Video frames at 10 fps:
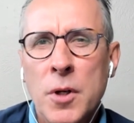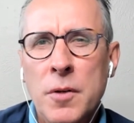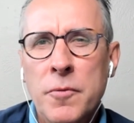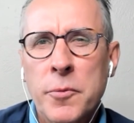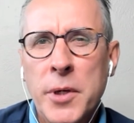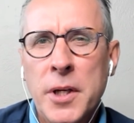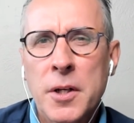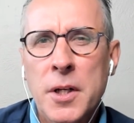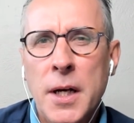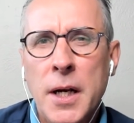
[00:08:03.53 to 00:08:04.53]
What if we
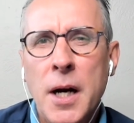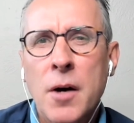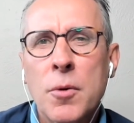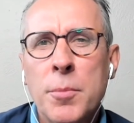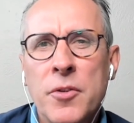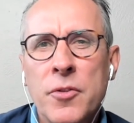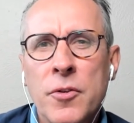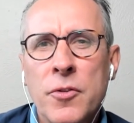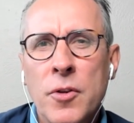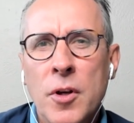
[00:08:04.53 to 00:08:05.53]
can tie our
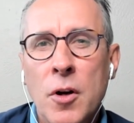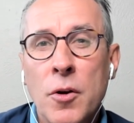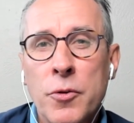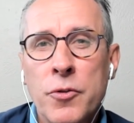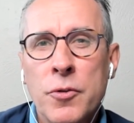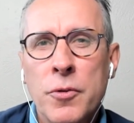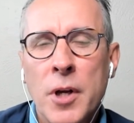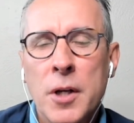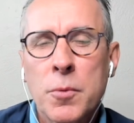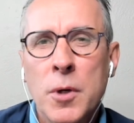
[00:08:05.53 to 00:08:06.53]
business closer to
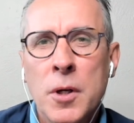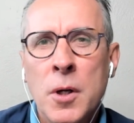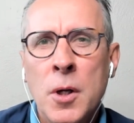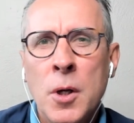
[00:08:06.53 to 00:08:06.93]
that one?